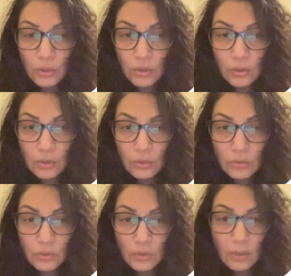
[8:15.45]

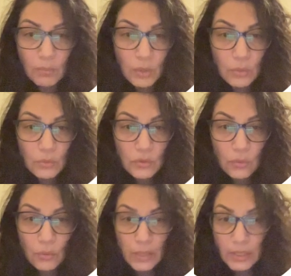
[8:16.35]
use, abuse,
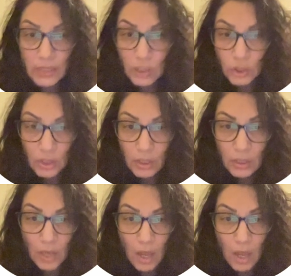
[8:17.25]
or addiction